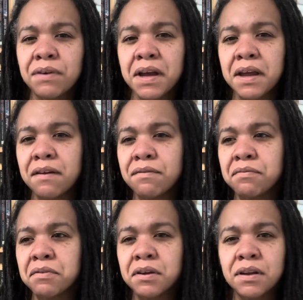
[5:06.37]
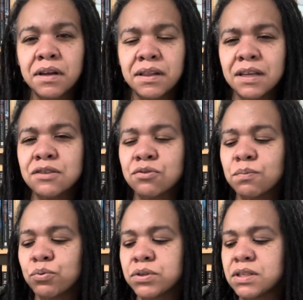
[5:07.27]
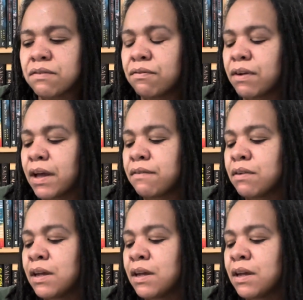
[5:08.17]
I think it's 3.75.